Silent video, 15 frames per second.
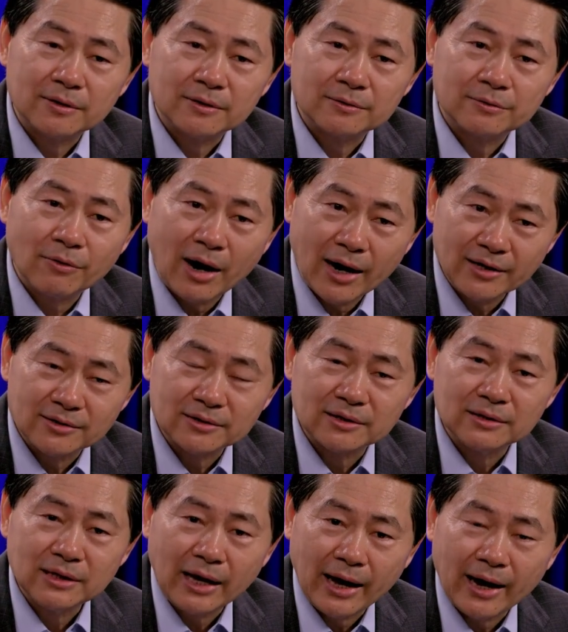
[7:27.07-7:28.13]

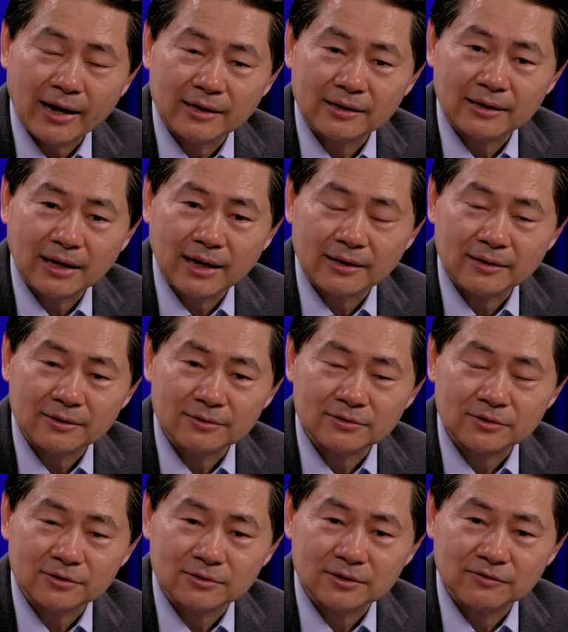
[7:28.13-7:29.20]
rising, and
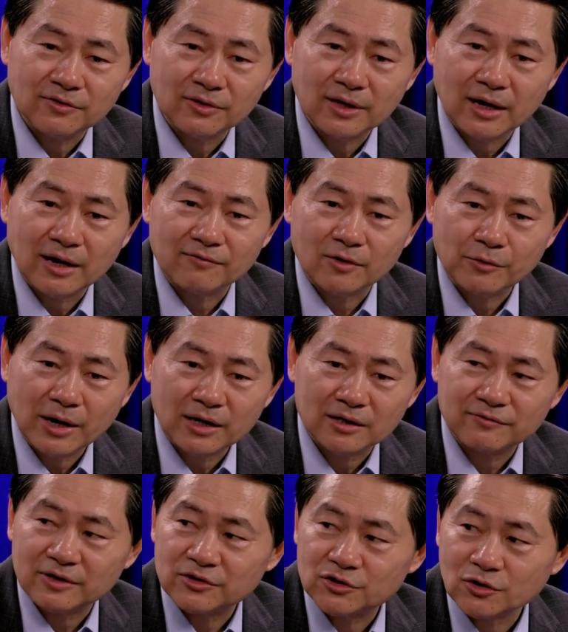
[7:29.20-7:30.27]
also even they have a
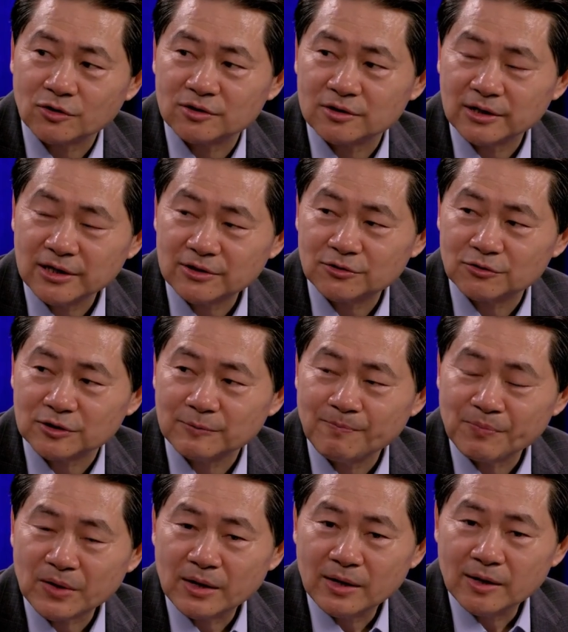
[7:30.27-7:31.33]
relatively shorter history,
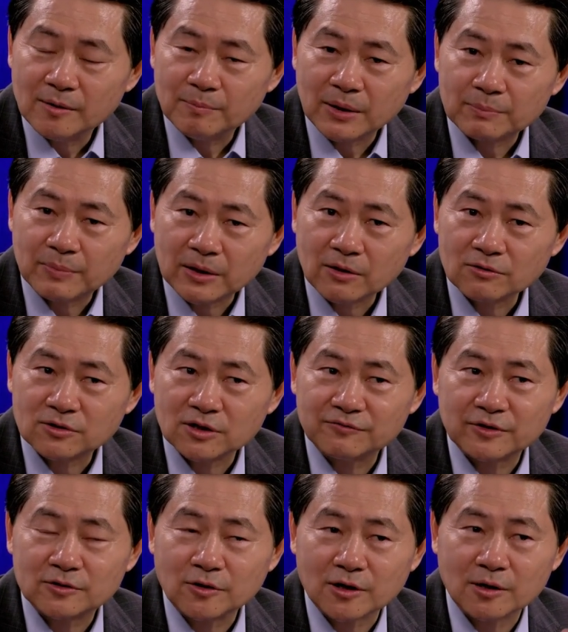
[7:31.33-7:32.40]
but also if you
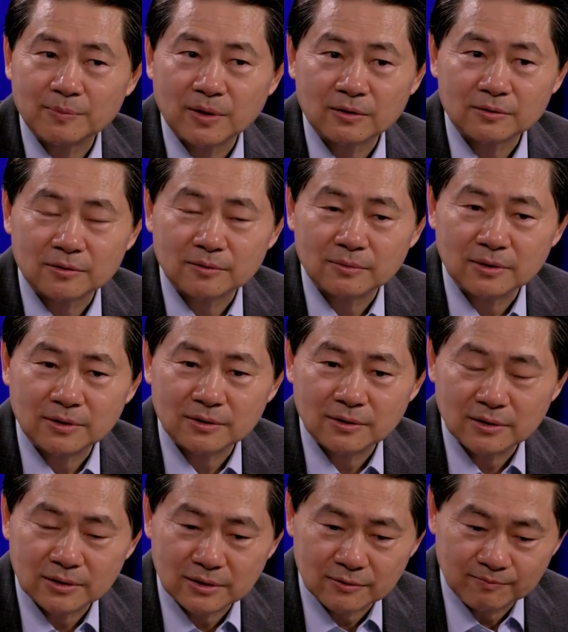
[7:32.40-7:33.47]
talk about
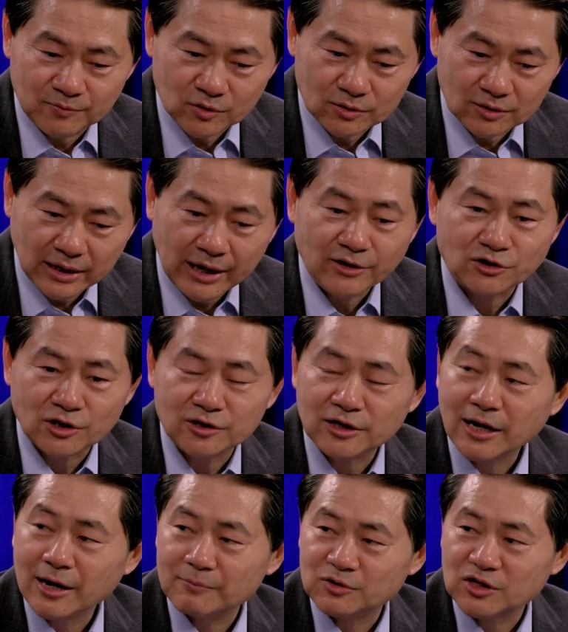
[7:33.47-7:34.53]
you know, ancient
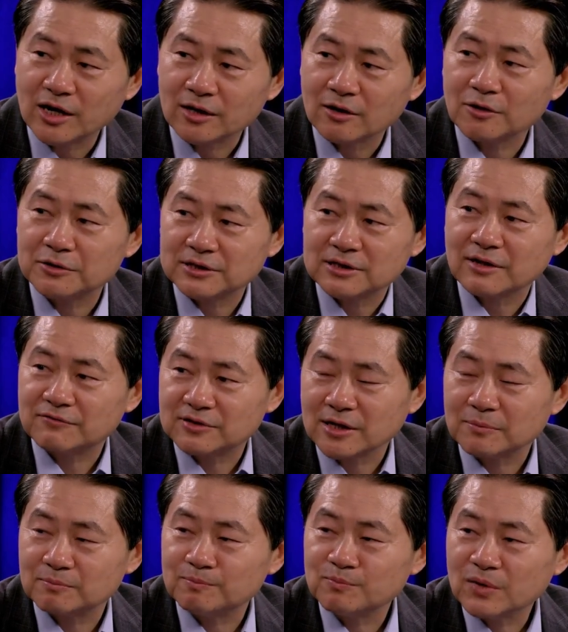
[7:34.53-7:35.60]
time, China always have
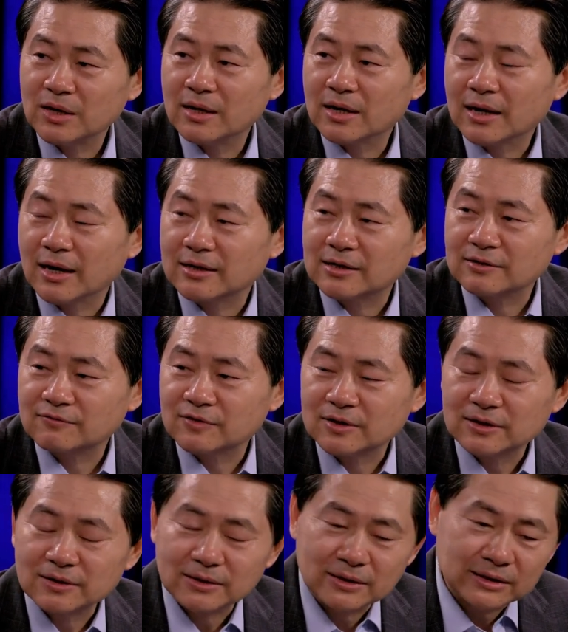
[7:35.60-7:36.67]
some kind of
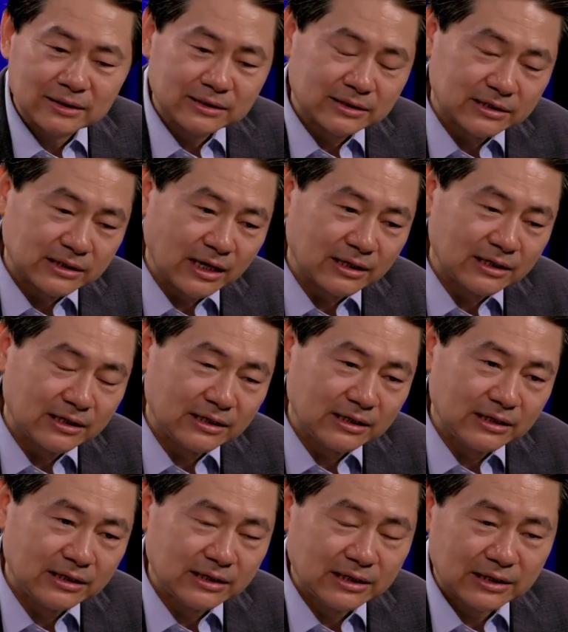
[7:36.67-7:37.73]
study,